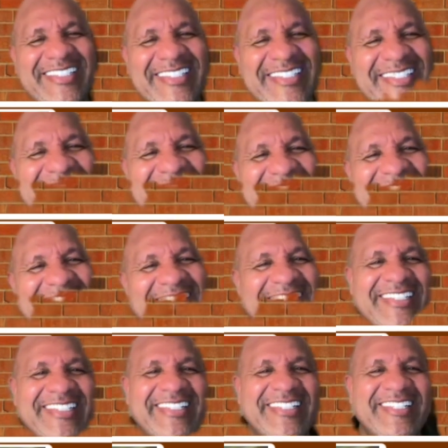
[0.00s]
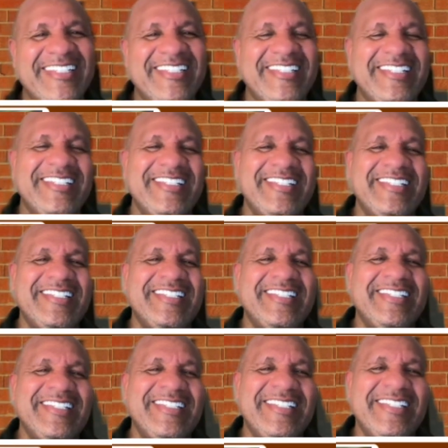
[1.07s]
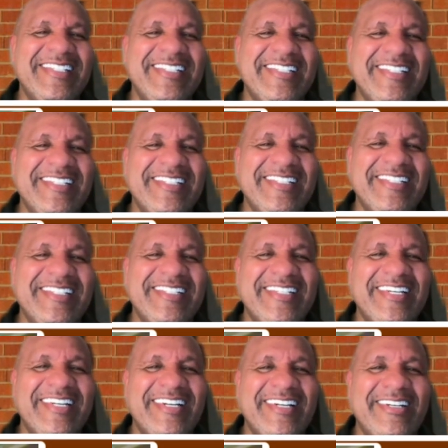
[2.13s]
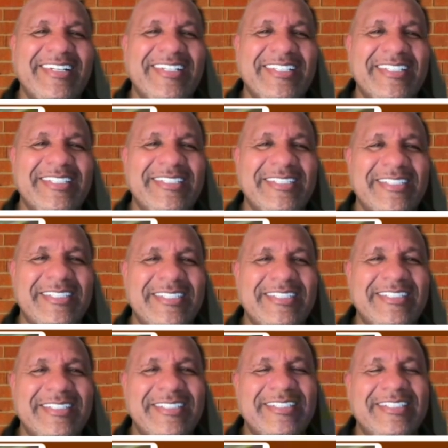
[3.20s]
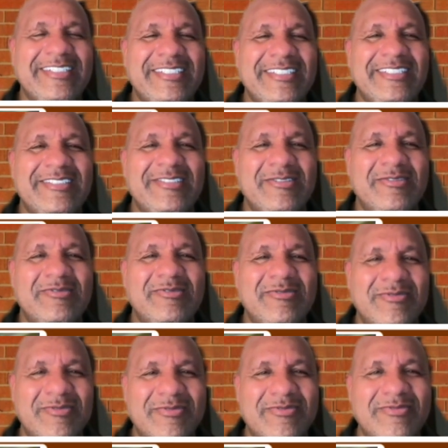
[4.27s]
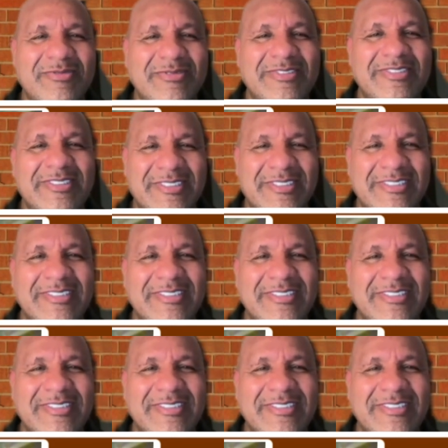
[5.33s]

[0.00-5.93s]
[no speech]